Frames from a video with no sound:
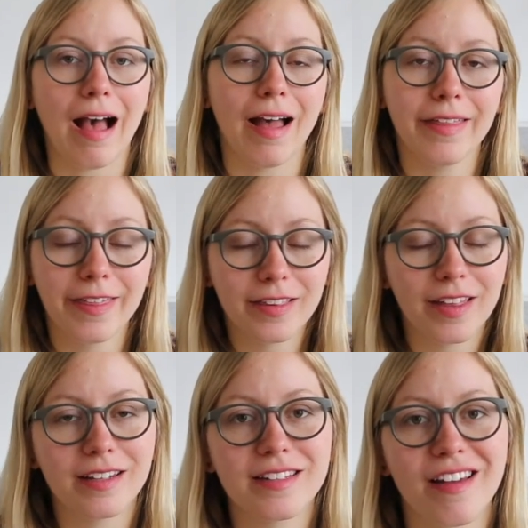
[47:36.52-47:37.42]
I think
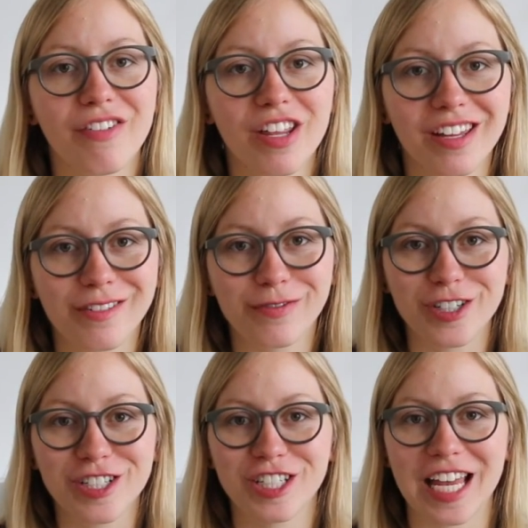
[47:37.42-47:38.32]
that is everything
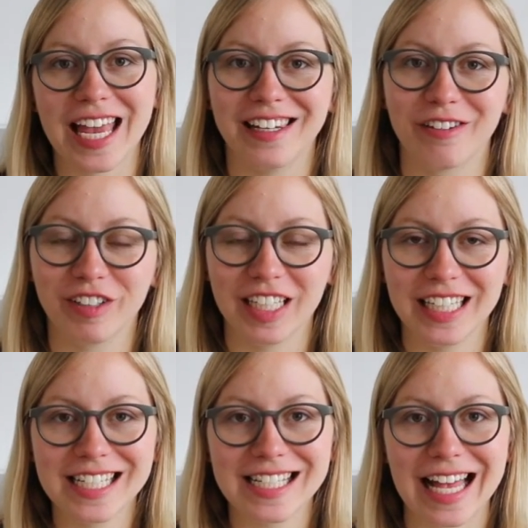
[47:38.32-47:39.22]
for today,
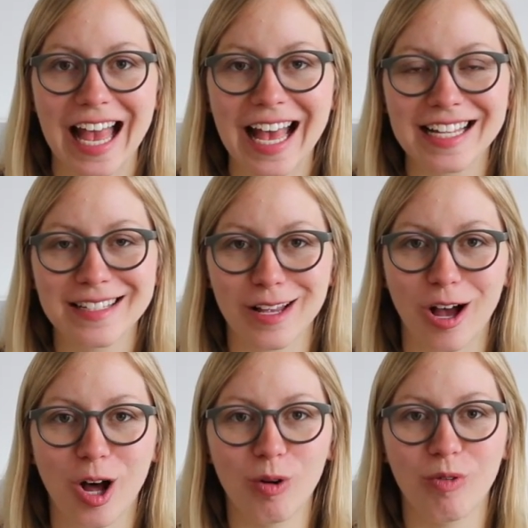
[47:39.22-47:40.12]
lovelies. As
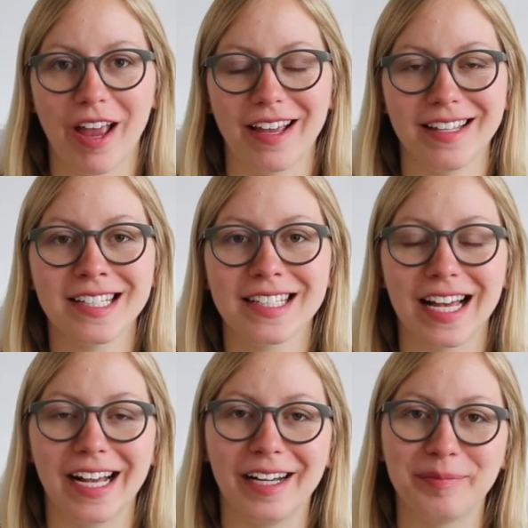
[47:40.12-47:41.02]
always,
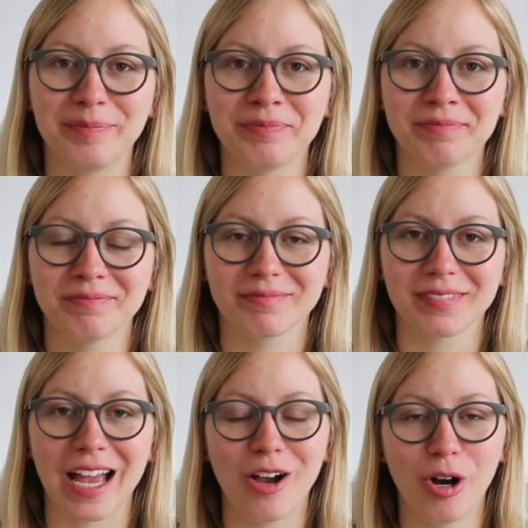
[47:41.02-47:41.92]

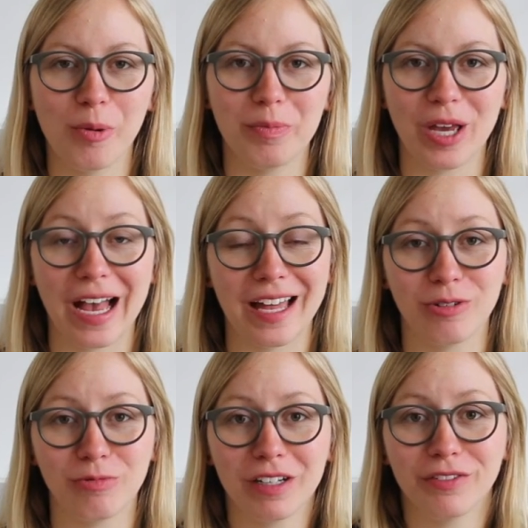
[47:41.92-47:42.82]
I hope you
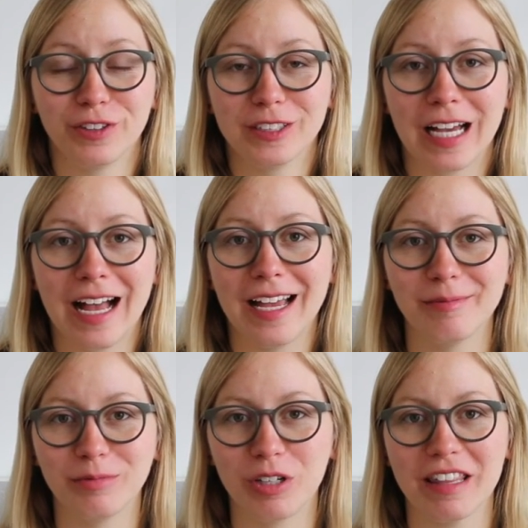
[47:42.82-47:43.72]
had a wonderful
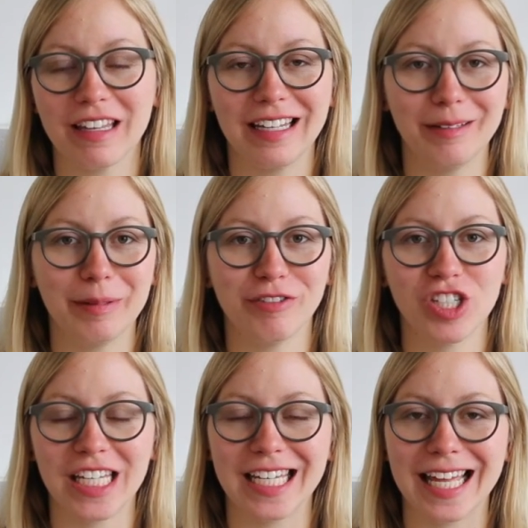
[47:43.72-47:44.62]
time with a little bit of
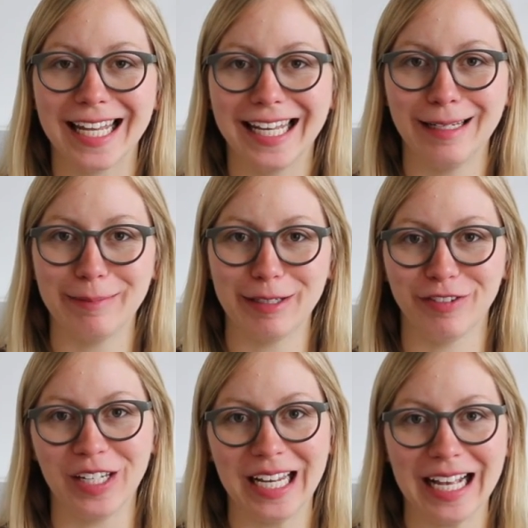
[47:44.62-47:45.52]
tea and a little bit of
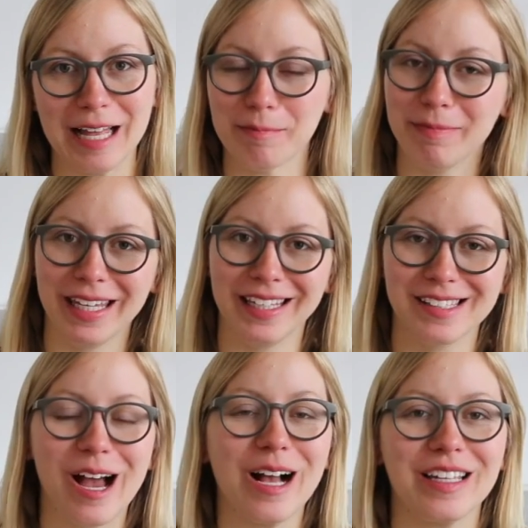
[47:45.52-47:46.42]
knitting and me
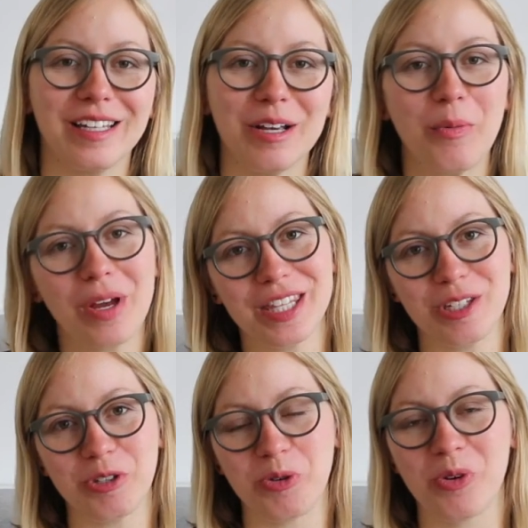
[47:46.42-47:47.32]
talking with
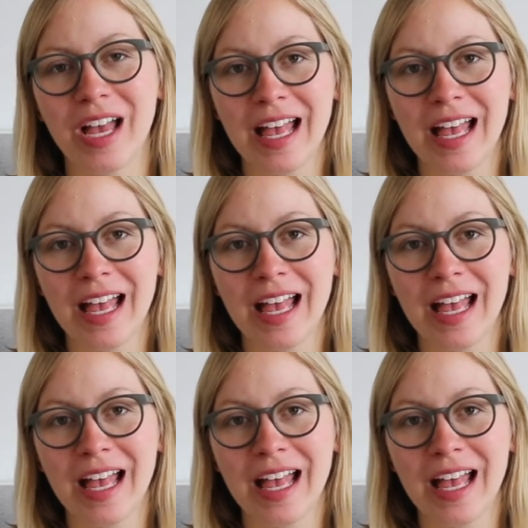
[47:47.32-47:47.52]
you.